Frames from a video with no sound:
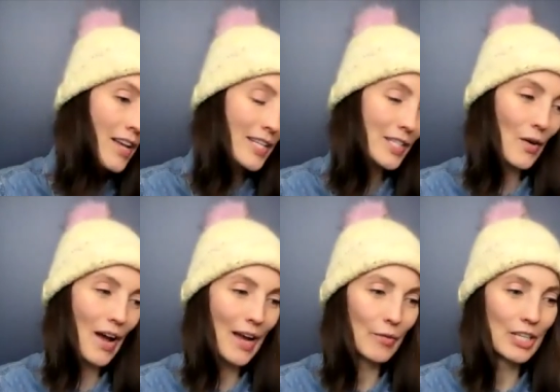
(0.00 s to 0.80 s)
so
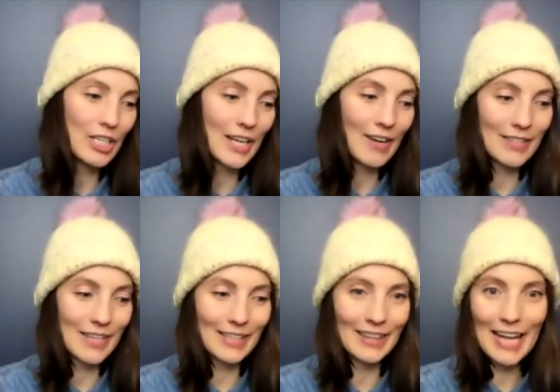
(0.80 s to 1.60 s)
I reached out and
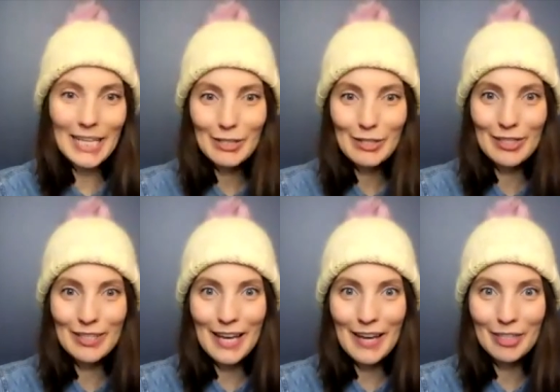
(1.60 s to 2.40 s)
said, let's just
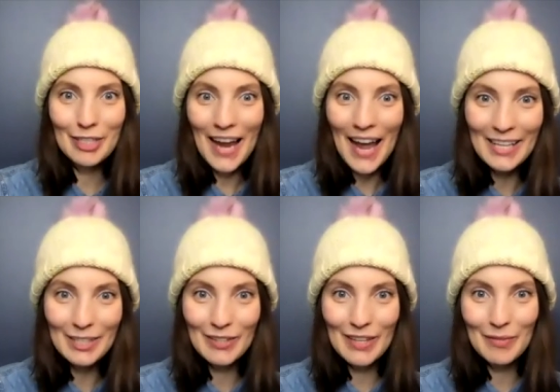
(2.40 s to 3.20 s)
have a chat
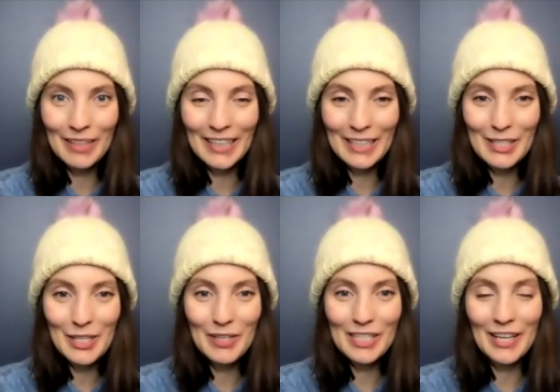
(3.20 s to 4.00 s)
so that we can get to
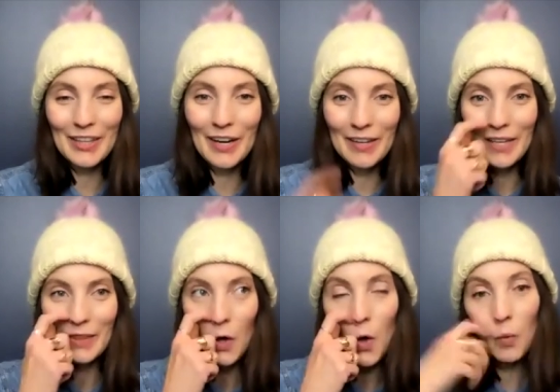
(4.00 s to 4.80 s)
know each other and then
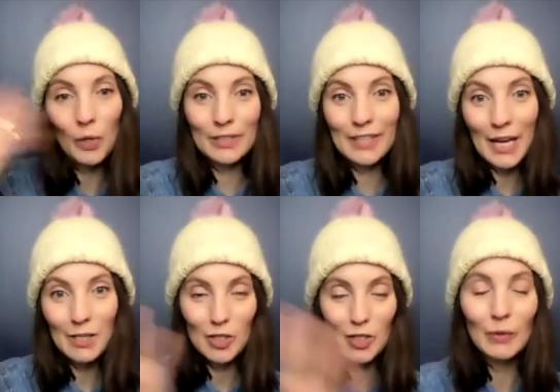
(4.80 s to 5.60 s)
the whole world can
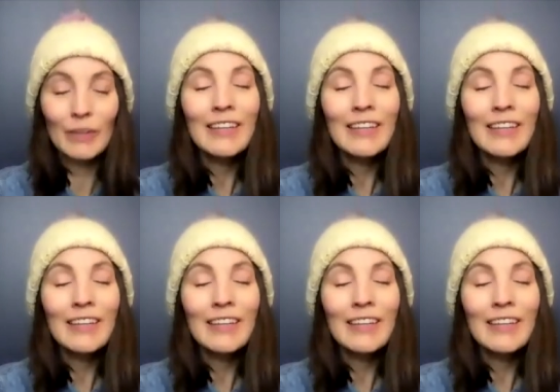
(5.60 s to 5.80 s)
too.